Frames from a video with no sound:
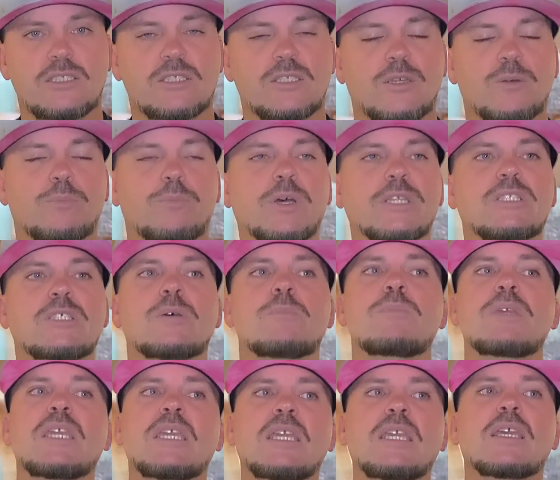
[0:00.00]
But to
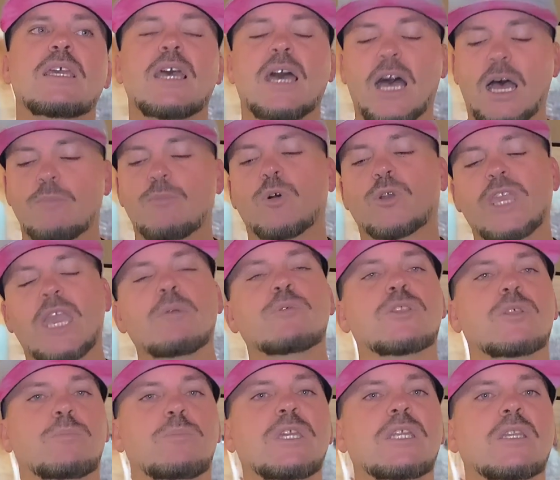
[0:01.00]
me, I'm okay with
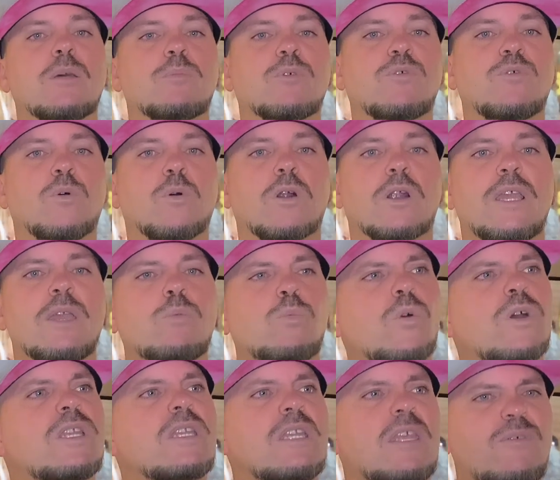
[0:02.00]
it being number 4. It
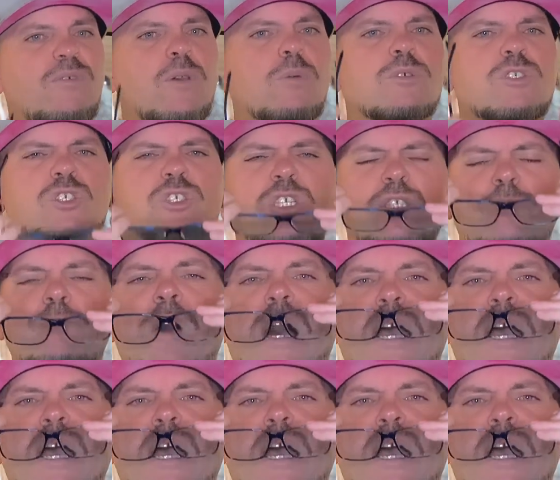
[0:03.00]
wouldn't, if it was just my